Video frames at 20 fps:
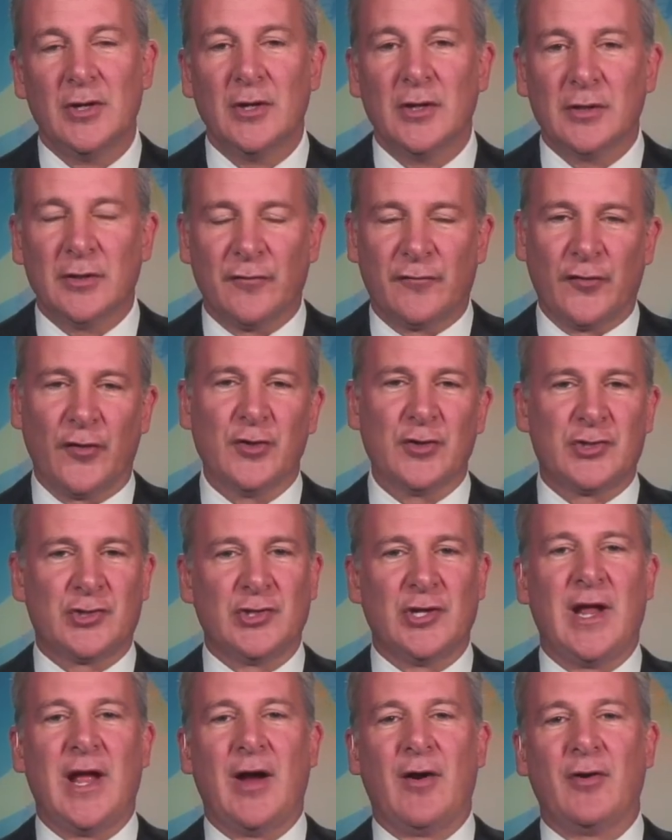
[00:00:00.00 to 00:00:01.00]
The first
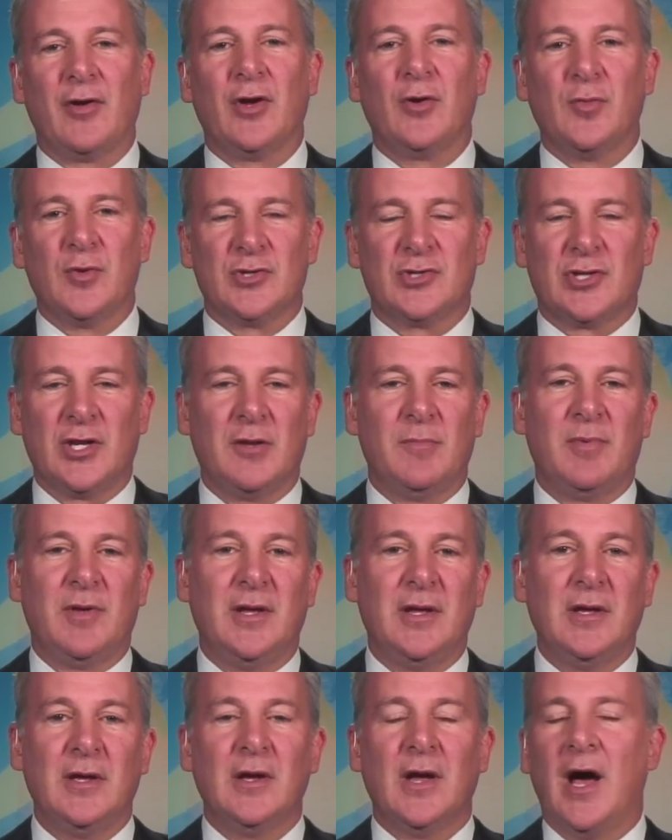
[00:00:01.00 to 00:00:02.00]
scenario was going to
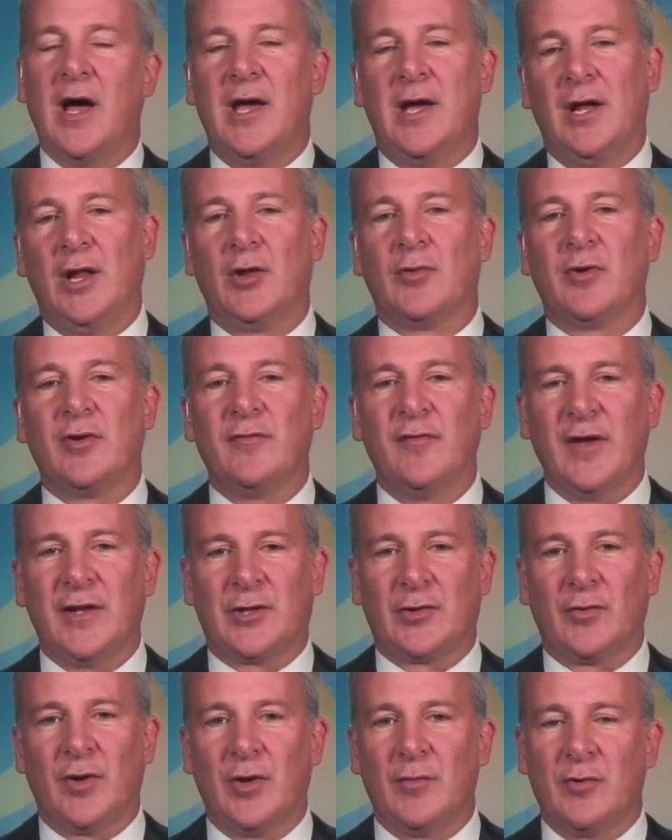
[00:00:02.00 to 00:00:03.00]
be a Hillary
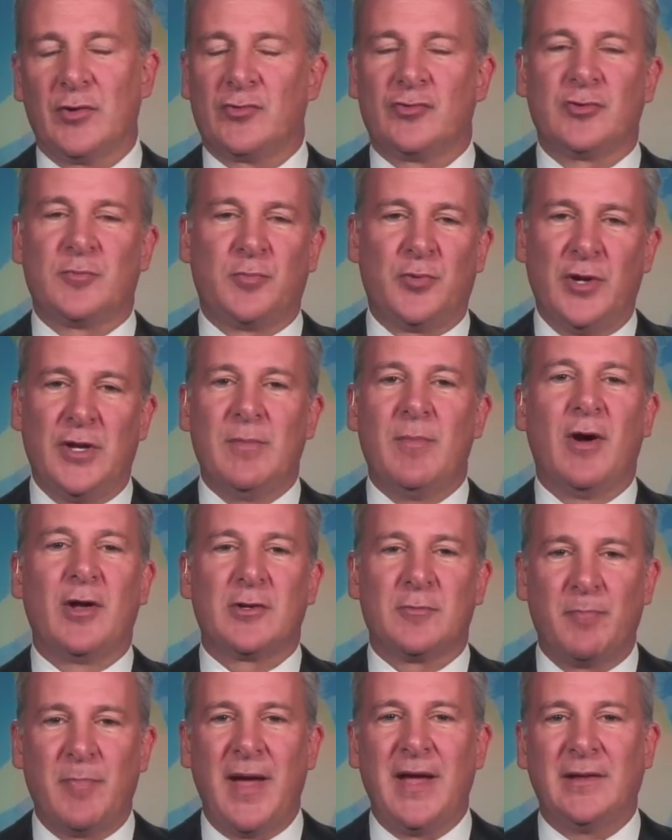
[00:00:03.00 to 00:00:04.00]
victory, which was pretty
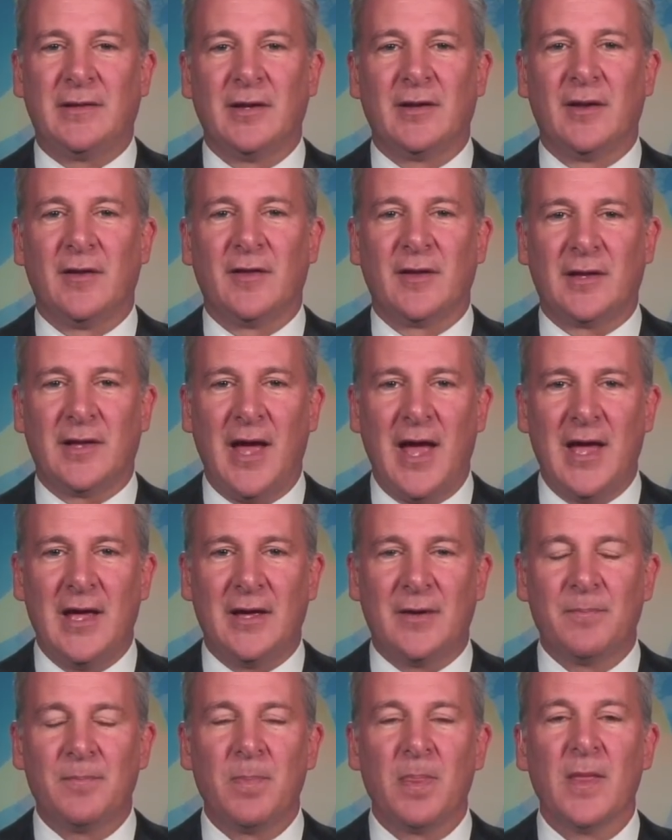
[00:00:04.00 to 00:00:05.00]
much baked into the
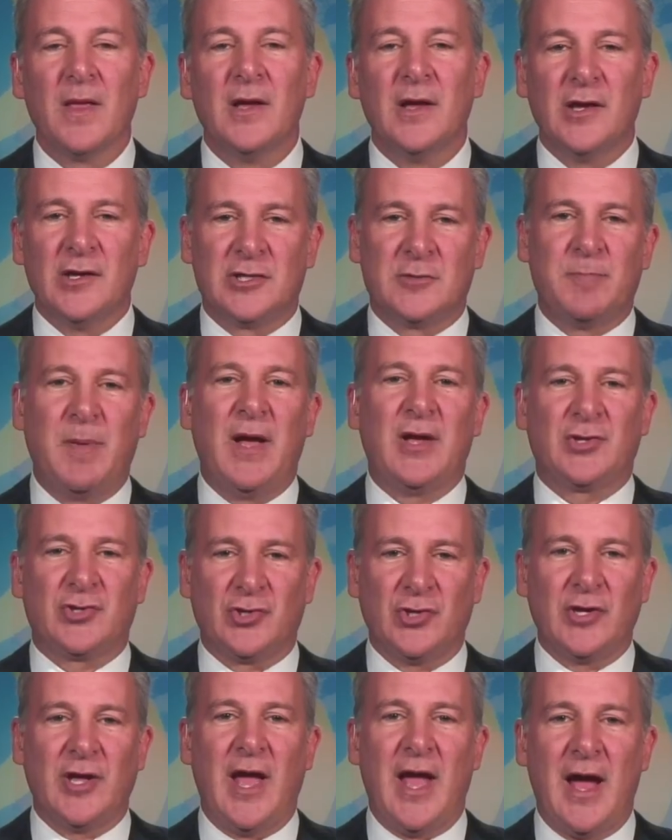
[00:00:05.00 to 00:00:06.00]
cake,
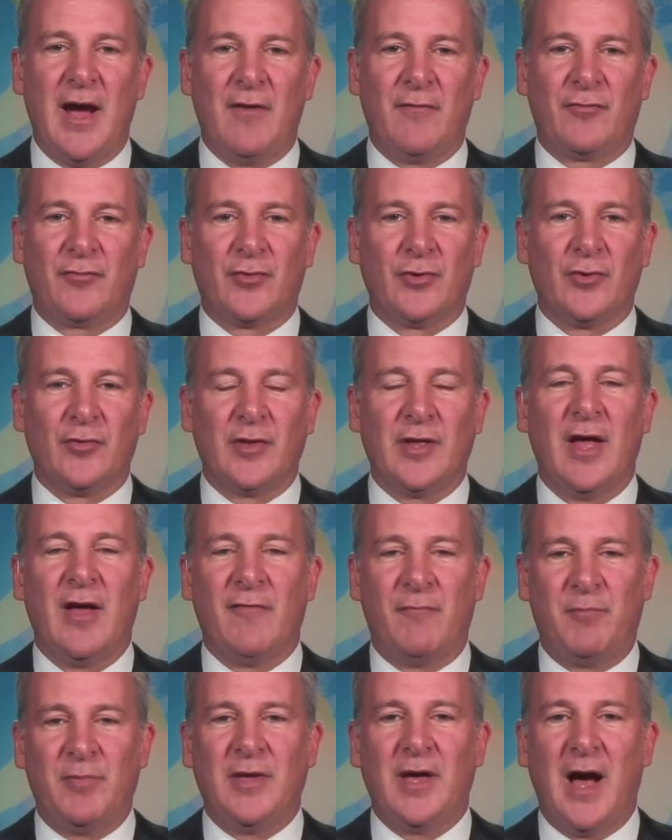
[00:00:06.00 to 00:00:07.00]
especially after the
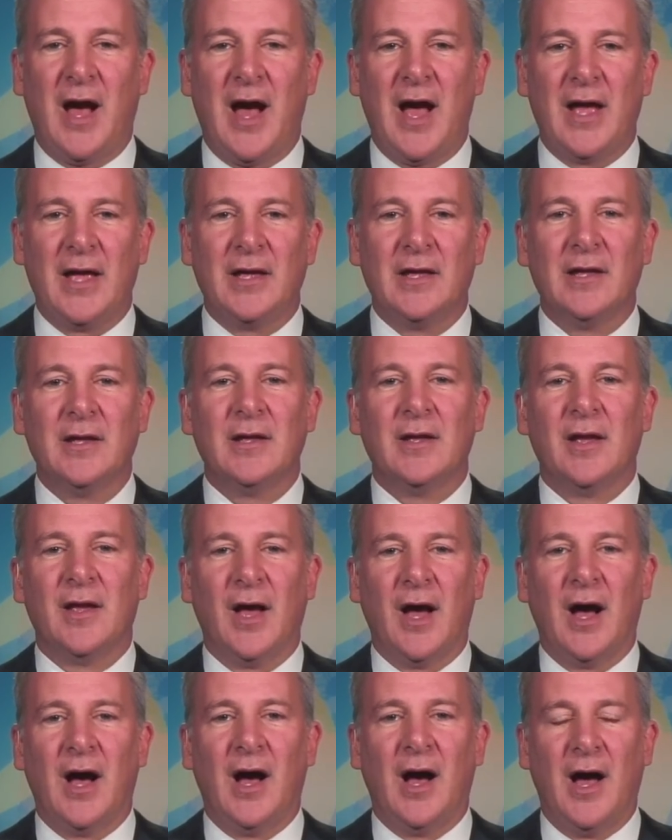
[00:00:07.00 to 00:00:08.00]
FBI
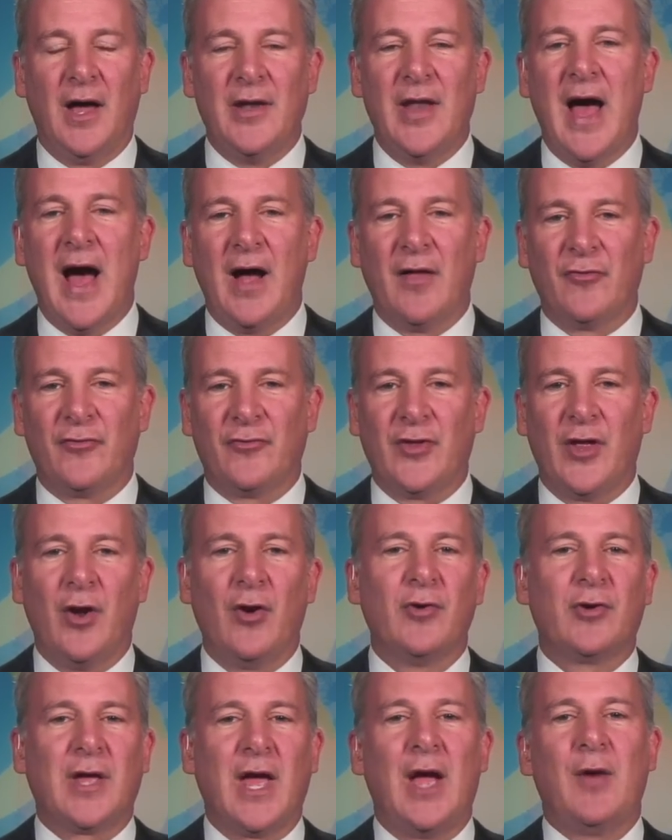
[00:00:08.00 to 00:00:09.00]
uh, announced that,
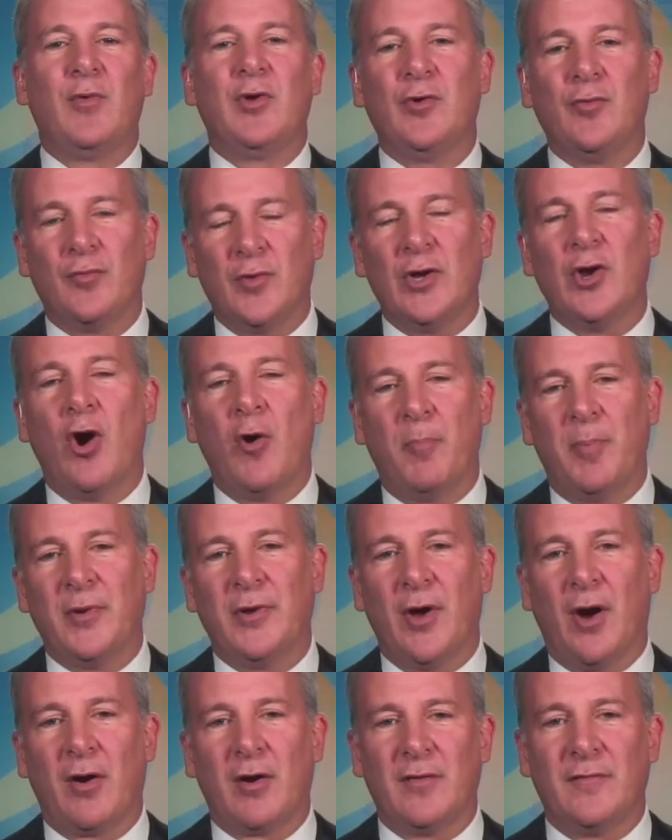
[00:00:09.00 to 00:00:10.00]
okay, we
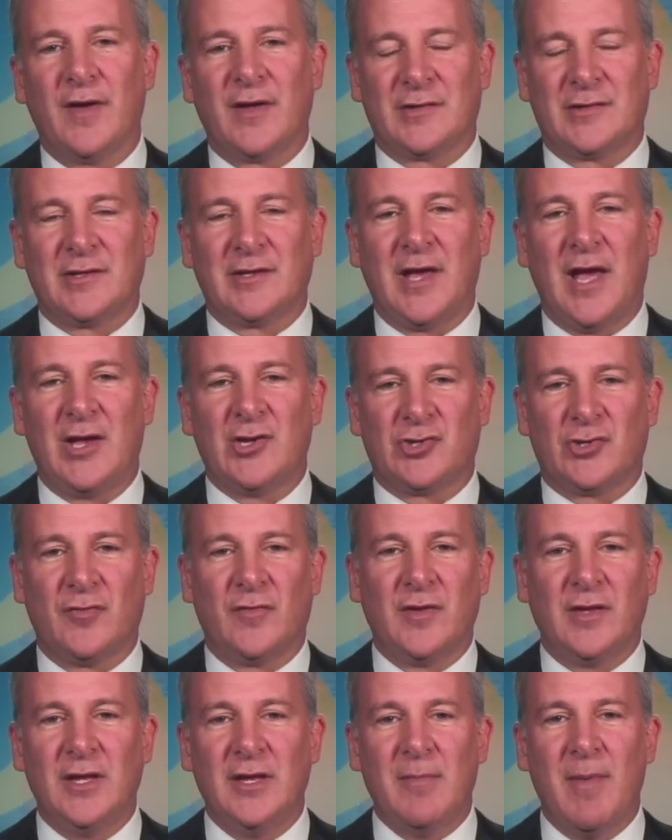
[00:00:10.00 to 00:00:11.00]
reopened our investigation of
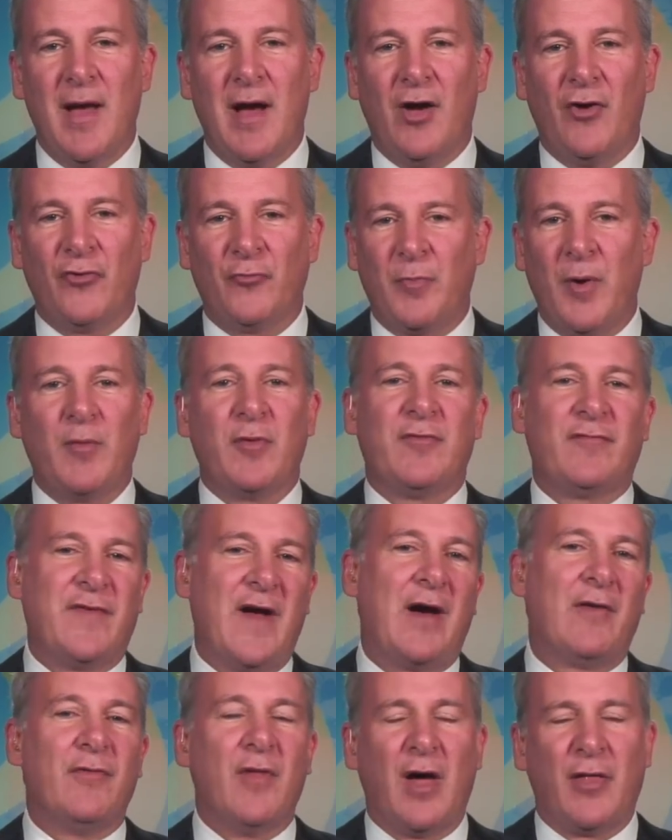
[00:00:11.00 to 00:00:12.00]
the emails, but we
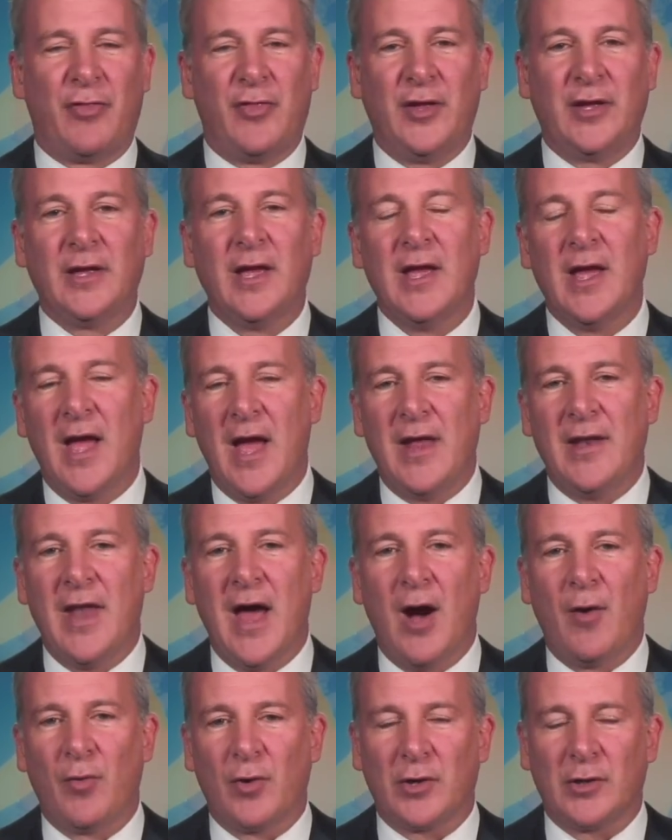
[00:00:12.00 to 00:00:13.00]
found nothing, and
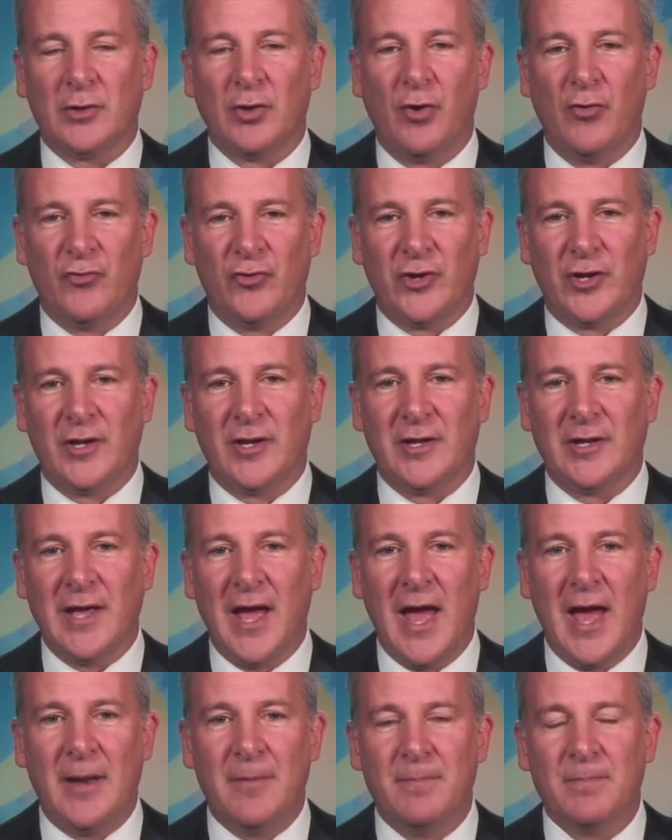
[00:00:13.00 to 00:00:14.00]
now we're closing it
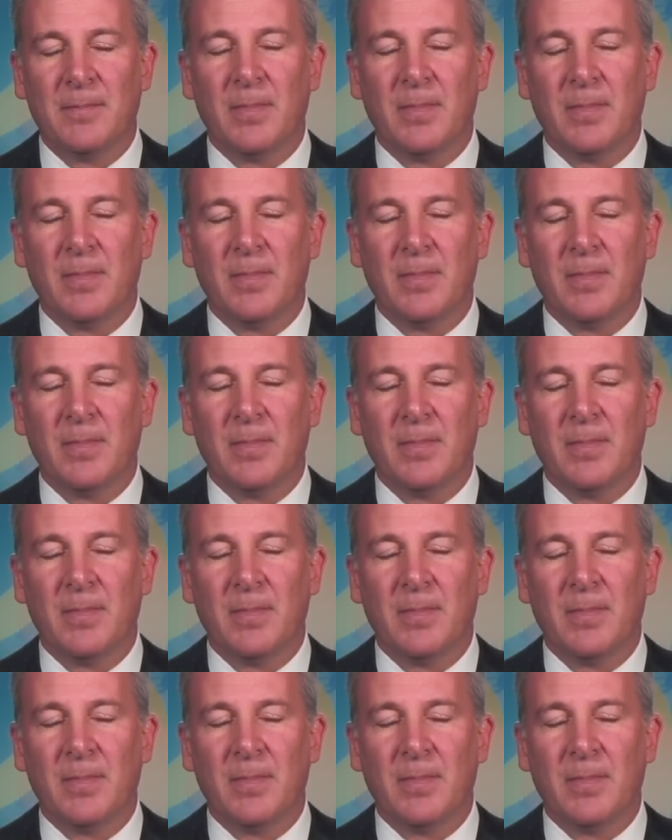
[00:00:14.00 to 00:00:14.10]
again